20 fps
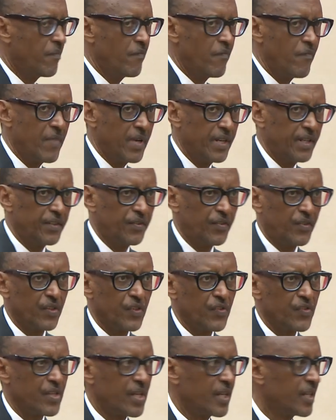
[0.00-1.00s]
many
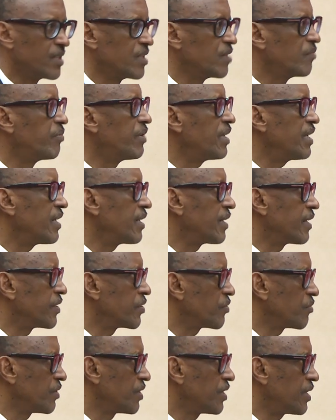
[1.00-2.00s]
things are at play,
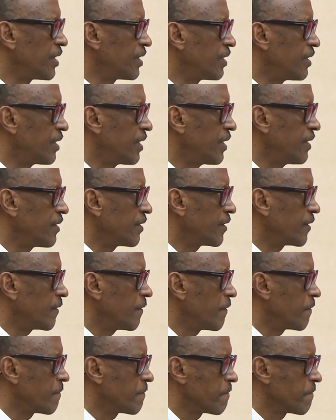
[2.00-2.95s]
as we said earlier.